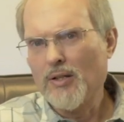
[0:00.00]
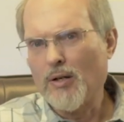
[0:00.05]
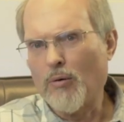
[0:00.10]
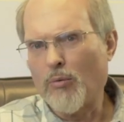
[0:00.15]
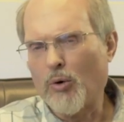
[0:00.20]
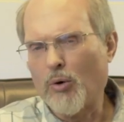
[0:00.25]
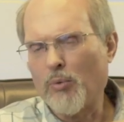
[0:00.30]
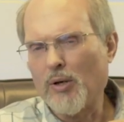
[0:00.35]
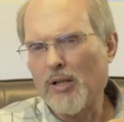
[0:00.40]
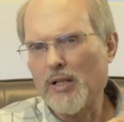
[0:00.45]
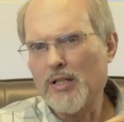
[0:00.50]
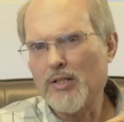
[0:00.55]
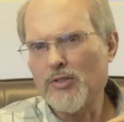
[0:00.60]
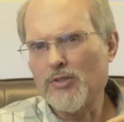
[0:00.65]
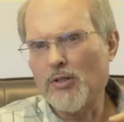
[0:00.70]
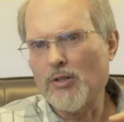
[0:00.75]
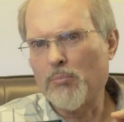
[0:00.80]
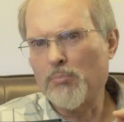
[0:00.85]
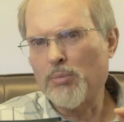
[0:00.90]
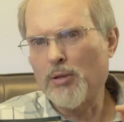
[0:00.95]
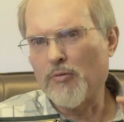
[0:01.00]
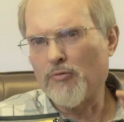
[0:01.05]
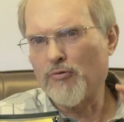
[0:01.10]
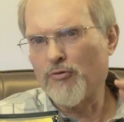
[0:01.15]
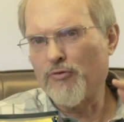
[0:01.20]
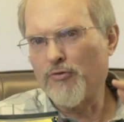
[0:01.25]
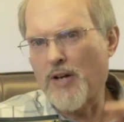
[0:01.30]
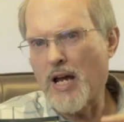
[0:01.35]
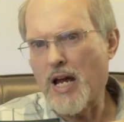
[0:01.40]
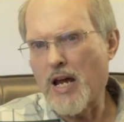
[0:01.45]
who are willing to put
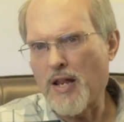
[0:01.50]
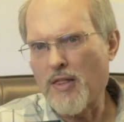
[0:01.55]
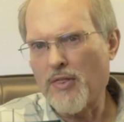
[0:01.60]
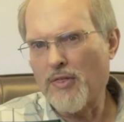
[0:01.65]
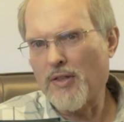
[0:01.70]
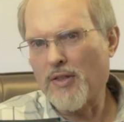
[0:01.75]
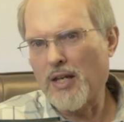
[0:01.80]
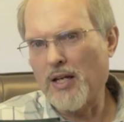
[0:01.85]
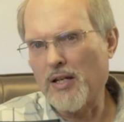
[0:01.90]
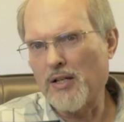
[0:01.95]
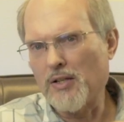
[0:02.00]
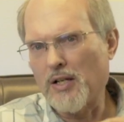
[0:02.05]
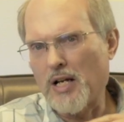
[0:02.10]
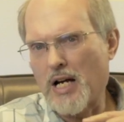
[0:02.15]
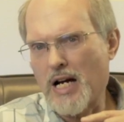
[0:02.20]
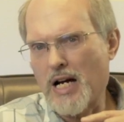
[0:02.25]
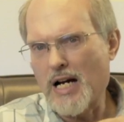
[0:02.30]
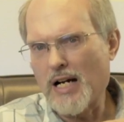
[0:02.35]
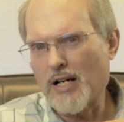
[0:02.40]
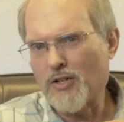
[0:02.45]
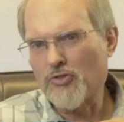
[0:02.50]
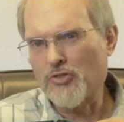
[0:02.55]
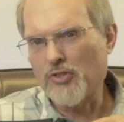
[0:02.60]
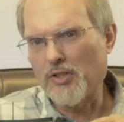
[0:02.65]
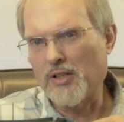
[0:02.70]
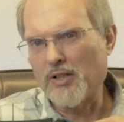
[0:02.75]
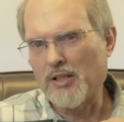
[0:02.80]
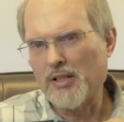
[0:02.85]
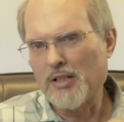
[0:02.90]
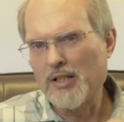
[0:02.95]
faith into
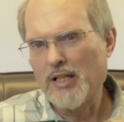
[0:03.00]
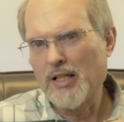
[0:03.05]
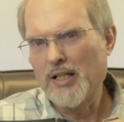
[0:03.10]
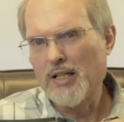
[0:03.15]
action